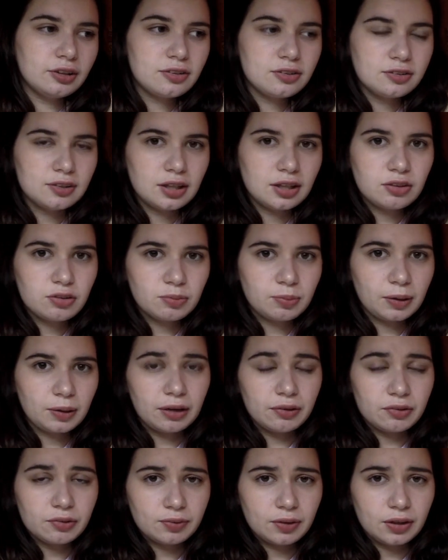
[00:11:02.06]
instance where
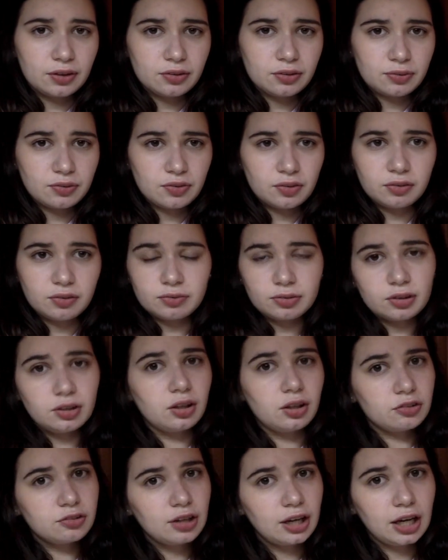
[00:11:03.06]
I was friends with someone for a
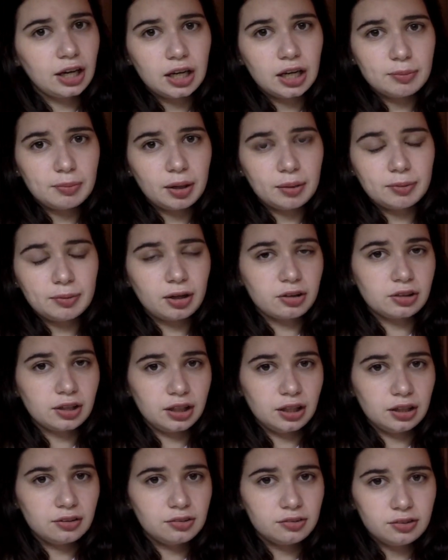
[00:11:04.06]
long time. I'm not going
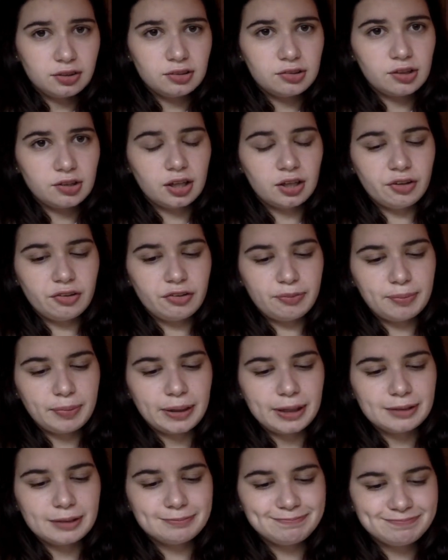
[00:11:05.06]
to get into details,
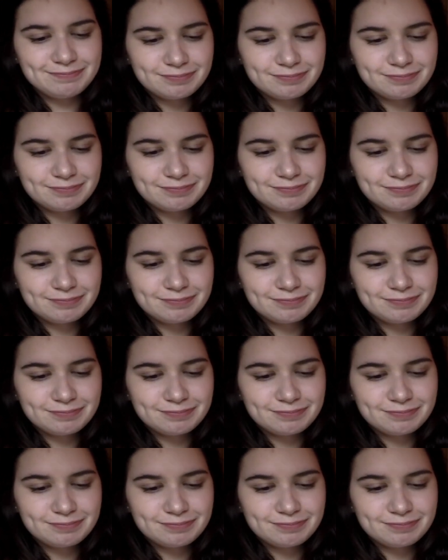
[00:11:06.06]
but